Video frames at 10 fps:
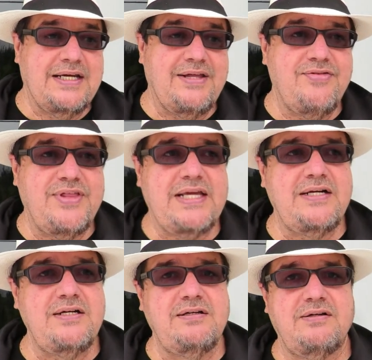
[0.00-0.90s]
And
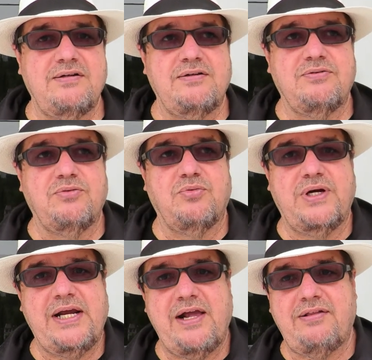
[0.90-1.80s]
then
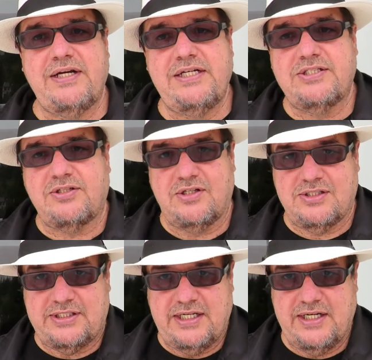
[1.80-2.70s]
reality
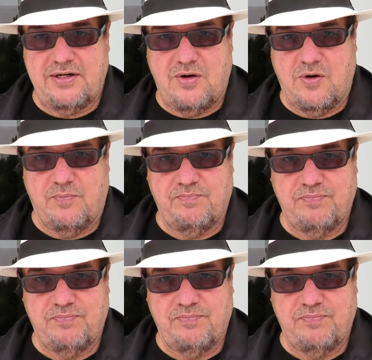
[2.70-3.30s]
starts to hit home.